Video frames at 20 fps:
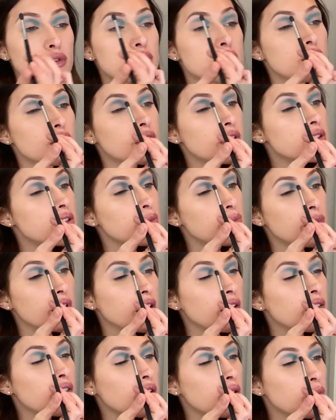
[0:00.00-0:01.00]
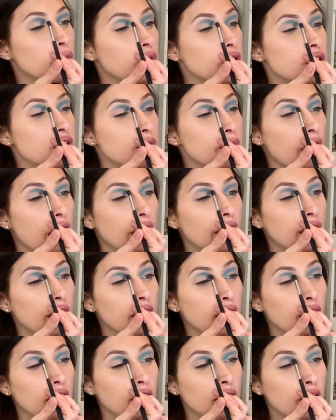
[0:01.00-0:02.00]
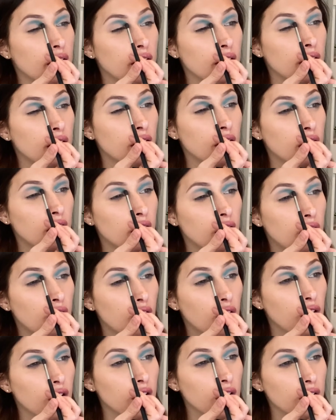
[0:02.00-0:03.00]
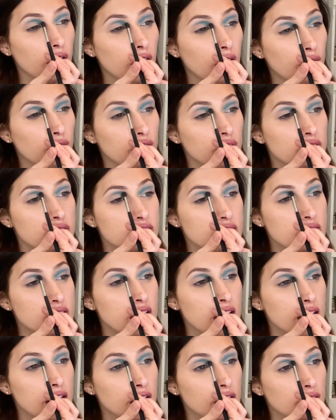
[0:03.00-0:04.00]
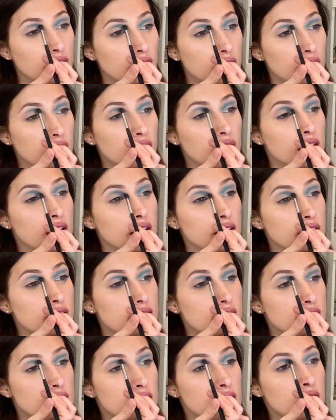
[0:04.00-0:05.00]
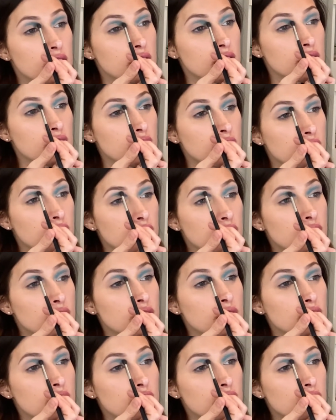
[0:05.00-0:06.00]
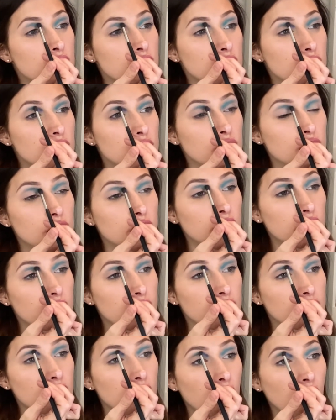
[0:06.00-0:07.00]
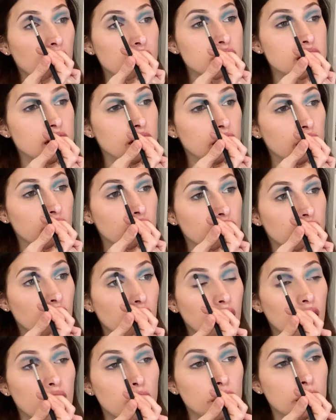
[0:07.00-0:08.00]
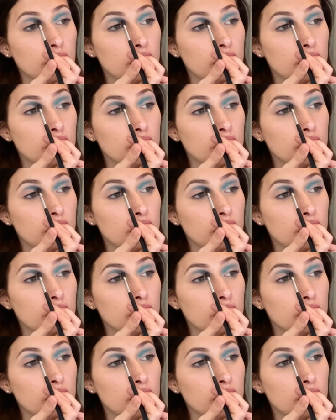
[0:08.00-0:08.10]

doing something a little more dramatic or a risk taker look is you cannot give up.